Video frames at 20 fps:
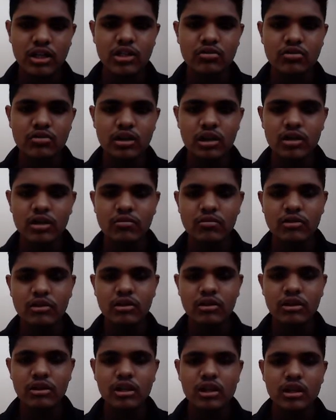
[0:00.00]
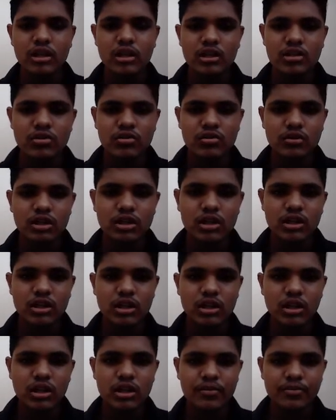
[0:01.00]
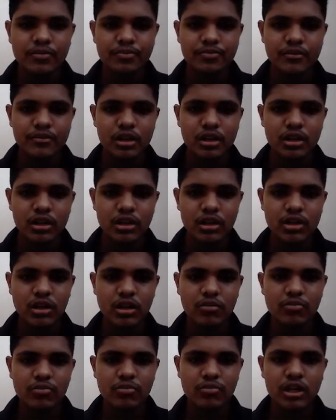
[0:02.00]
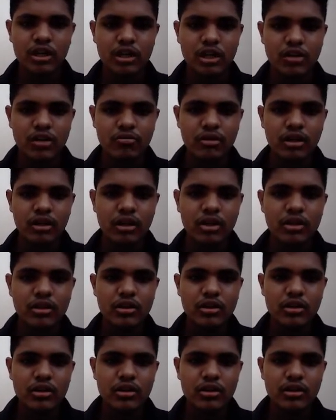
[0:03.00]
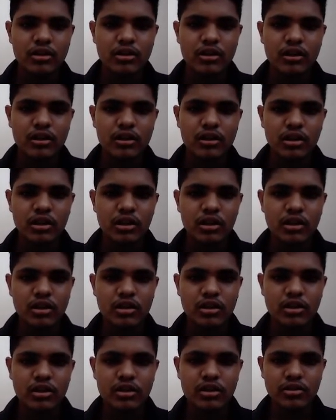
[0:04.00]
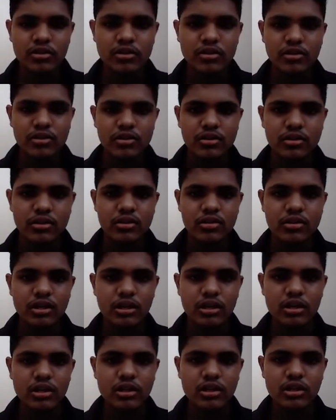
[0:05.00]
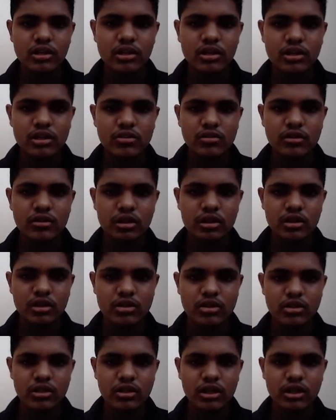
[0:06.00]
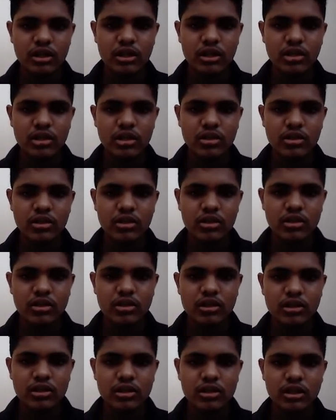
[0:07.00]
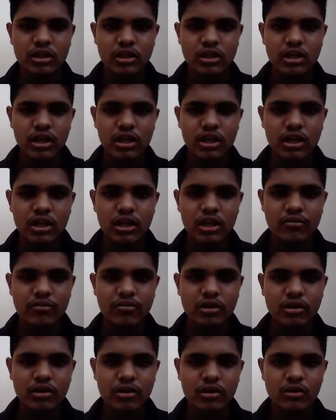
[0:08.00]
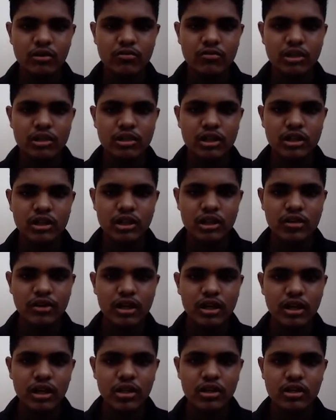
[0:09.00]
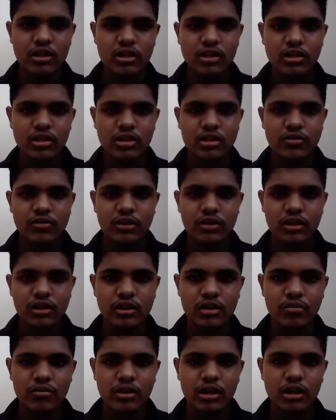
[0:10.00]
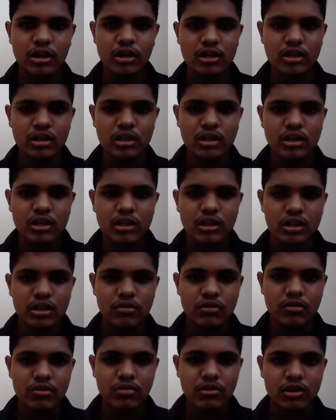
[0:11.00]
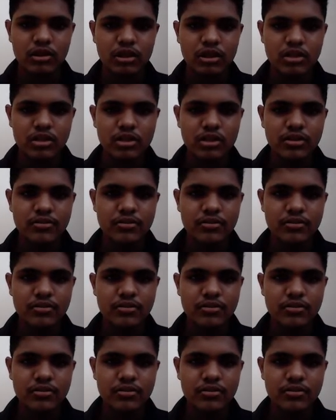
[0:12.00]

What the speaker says: we have shown in the component table, and these are the circuit diagram for the full wave bridge rectifier, and this is for ripple voltage.